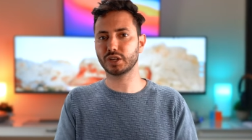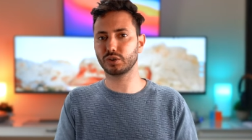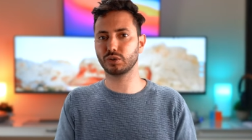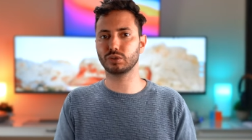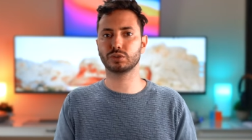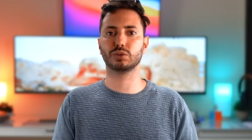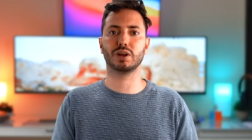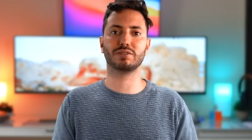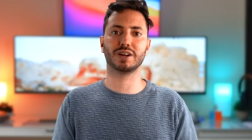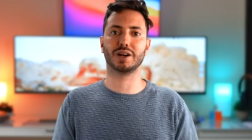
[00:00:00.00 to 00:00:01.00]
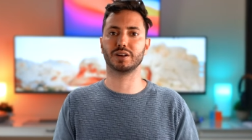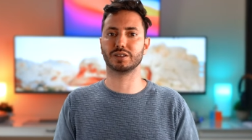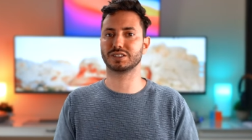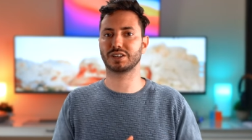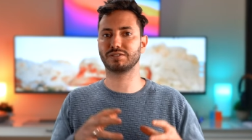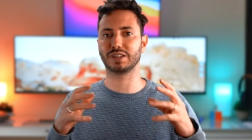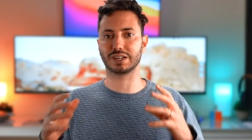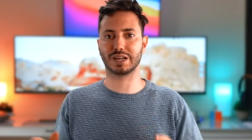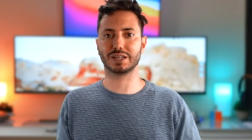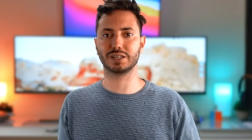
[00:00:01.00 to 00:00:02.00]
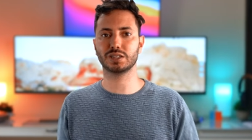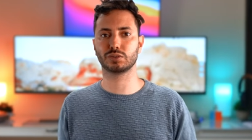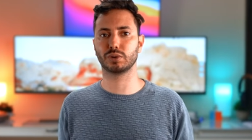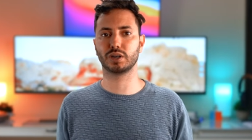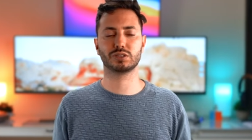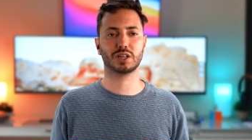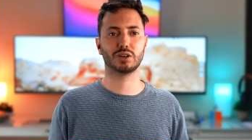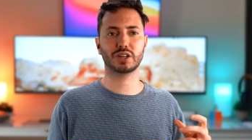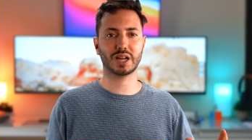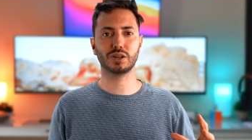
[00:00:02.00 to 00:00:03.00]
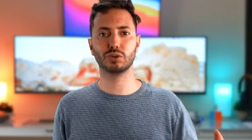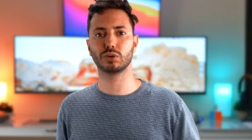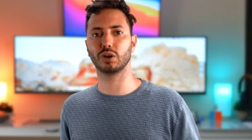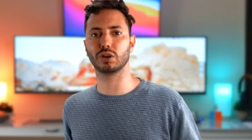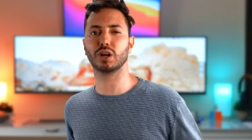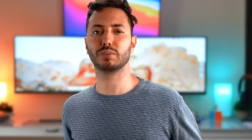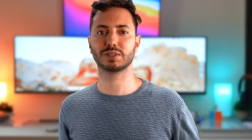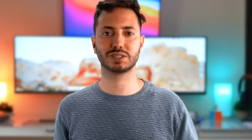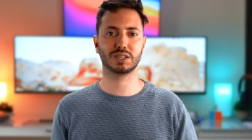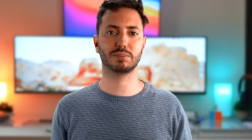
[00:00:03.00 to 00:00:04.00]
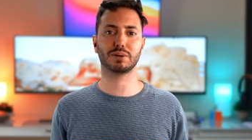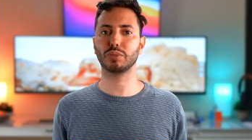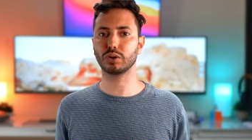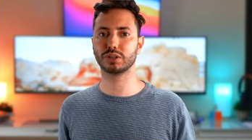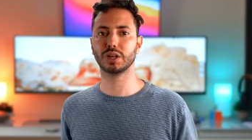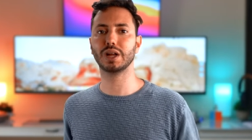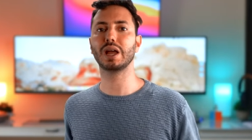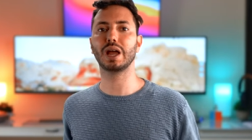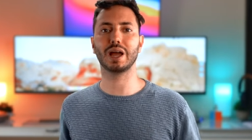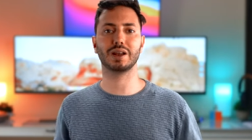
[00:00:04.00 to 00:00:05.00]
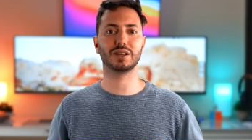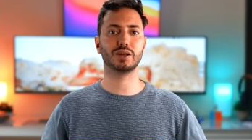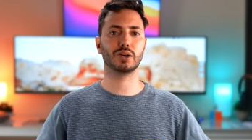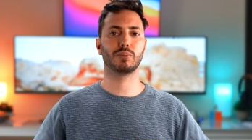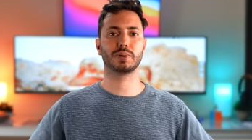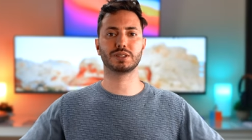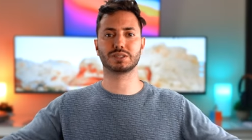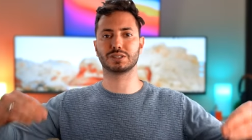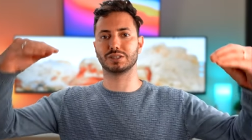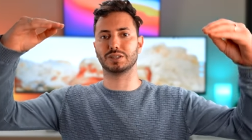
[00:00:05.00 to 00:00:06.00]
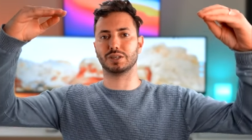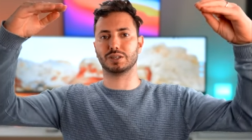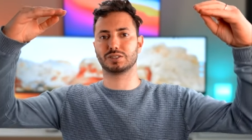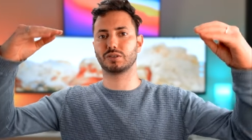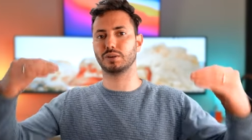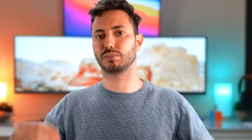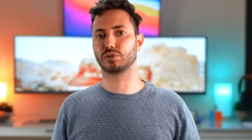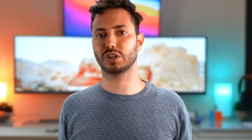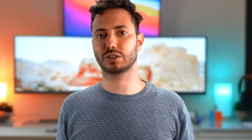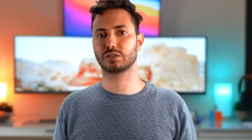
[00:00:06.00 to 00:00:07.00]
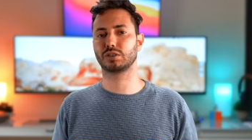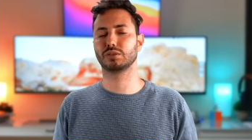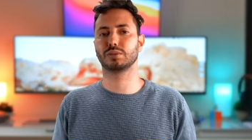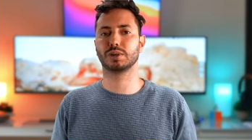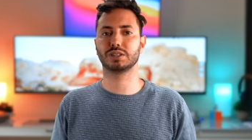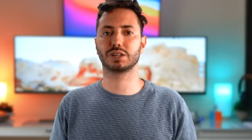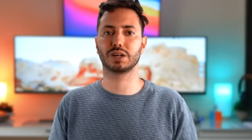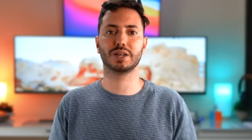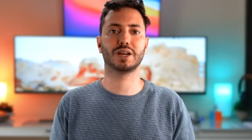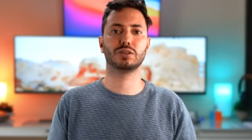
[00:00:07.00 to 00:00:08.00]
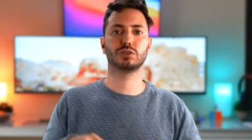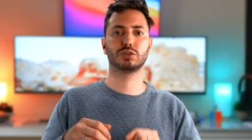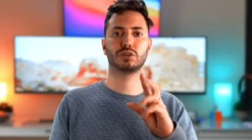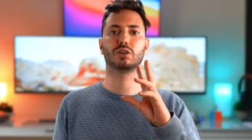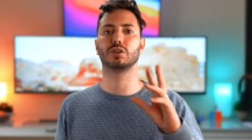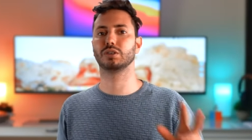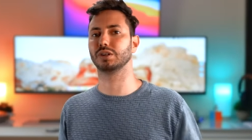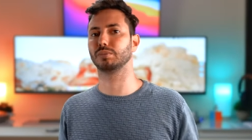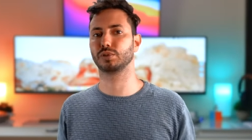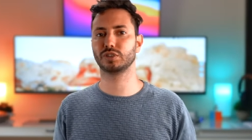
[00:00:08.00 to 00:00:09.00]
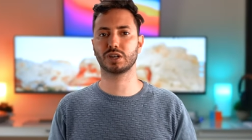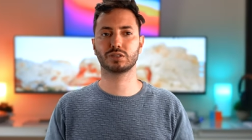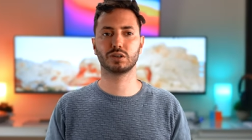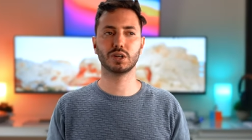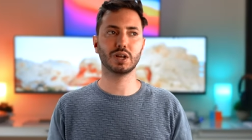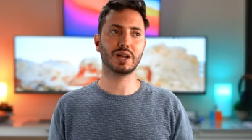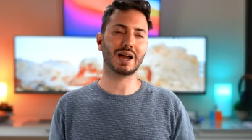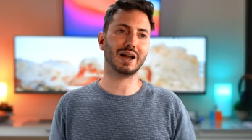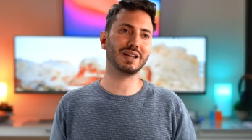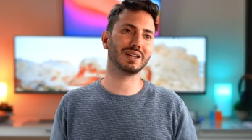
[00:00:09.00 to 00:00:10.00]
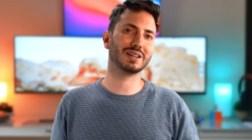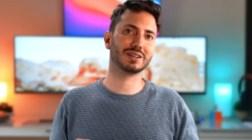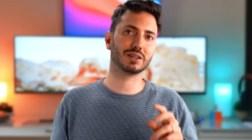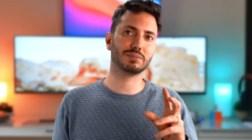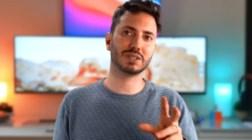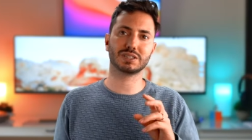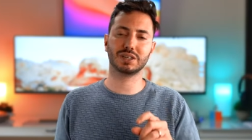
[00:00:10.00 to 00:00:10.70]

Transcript: cool to have uh, something like this where you say, okay, Google Home Cinema Mode and it opens the screen projector automatically and turn on the projector. I miss a